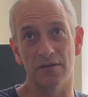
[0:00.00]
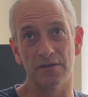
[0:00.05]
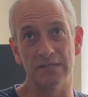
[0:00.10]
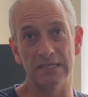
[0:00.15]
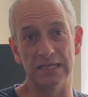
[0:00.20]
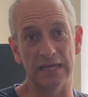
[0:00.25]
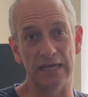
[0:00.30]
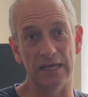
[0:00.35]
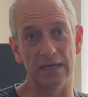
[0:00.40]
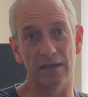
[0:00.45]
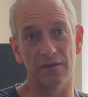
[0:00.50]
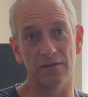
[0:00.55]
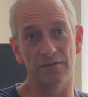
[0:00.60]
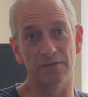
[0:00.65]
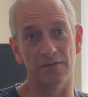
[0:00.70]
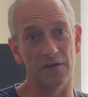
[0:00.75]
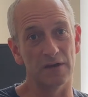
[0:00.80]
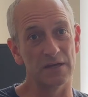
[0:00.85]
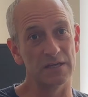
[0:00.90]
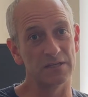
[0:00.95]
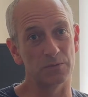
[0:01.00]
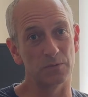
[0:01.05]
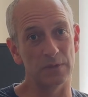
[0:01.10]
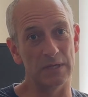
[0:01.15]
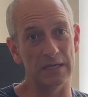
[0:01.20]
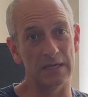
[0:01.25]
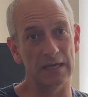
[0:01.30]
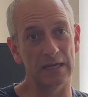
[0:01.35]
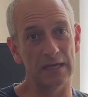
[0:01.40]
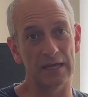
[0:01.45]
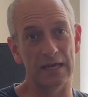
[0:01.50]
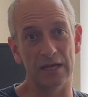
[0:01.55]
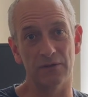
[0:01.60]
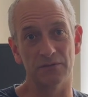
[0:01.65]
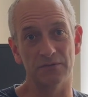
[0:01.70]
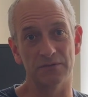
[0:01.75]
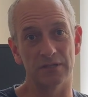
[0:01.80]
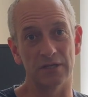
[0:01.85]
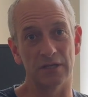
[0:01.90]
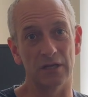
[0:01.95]
digging sites. We
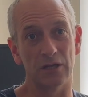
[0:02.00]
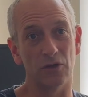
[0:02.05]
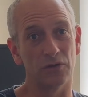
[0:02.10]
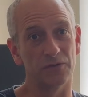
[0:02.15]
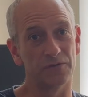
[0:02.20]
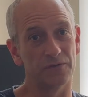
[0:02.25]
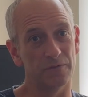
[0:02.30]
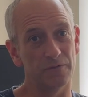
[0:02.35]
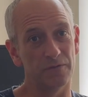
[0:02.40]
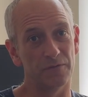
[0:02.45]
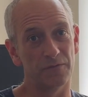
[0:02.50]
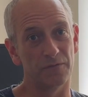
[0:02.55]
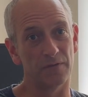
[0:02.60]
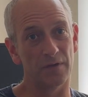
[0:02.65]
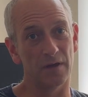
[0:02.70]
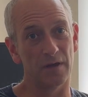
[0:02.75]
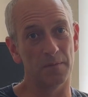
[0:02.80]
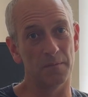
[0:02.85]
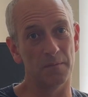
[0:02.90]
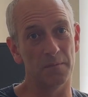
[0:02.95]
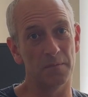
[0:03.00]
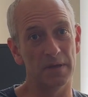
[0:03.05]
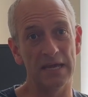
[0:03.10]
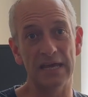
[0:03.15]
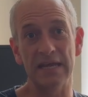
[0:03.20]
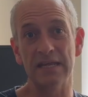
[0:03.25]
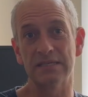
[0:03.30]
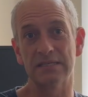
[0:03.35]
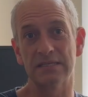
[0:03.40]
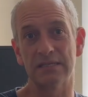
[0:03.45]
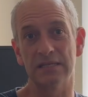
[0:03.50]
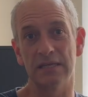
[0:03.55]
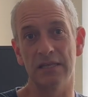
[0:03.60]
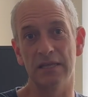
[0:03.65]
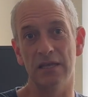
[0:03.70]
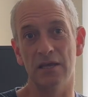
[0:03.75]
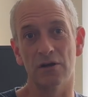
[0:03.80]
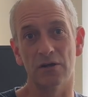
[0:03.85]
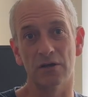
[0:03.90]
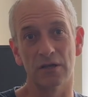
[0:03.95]
encountered a lot of pits in
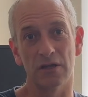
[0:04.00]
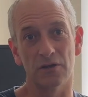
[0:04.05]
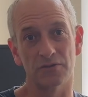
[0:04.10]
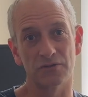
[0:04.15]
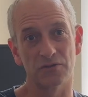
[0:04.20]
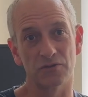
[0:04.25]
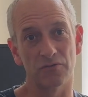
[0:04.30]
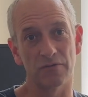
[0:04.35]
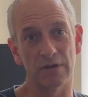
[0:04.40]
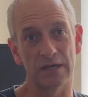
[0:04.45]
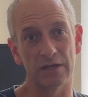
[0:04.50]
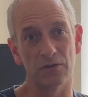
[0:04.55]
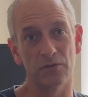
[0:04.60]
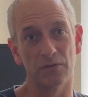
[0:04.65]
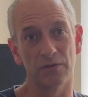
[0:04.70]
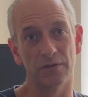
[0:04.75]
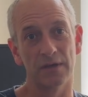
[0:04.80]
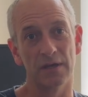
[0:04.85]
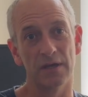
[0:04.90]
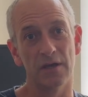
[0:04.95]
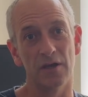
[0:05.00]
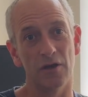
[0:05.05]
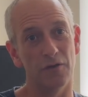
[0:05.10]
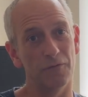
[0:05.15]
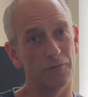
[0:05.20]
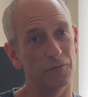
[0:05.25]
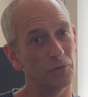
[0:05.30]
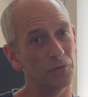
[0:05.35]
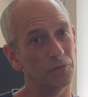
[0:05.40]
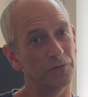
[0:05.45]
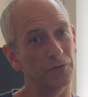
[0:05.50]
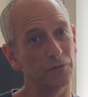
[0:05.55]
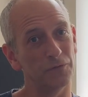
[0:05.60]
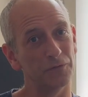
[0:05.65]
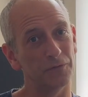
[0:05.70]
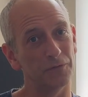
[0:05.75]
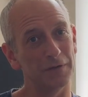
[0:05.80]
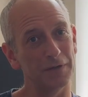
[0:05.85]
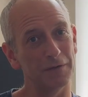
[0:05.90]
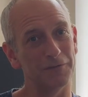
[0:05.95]
the archaeological record of all
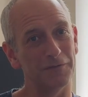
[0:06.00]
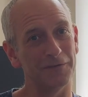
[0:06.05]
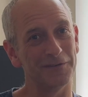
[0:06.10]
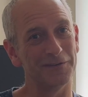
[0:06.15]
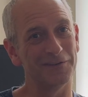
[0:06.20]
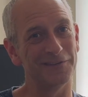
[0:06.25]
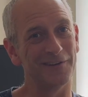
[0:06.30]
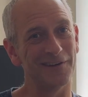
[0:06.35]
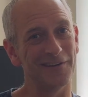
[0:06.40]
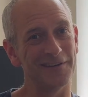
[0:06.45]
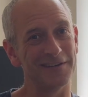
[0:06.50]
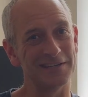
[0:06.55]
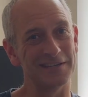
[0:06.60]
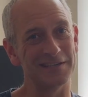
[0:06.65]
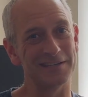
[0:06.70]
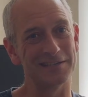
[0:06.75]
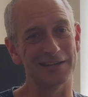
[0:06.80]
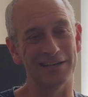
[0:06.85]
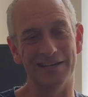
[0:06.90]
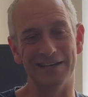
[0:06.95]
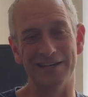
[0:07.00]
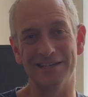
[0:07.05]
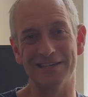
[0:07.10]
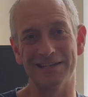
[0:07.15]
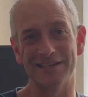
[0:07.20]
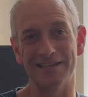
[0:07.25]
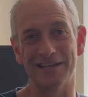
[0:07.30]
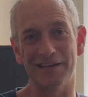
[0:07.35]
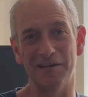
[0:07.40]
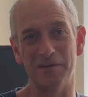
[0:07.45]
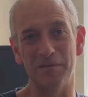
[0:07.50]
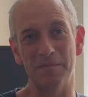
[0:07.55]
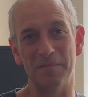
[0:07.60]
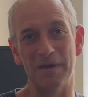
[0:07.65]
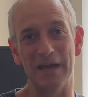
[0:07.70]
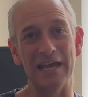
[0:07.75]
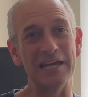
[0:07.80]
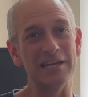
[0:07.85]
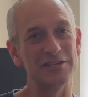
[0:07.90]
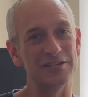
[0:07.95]
sorts of different sizes and
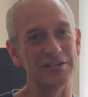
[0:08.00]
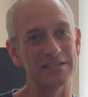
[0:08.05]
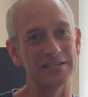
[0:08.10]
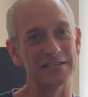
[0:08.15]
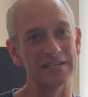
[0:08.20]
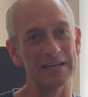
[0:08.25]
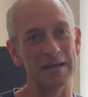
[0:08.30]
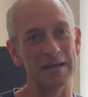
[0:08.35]
ages,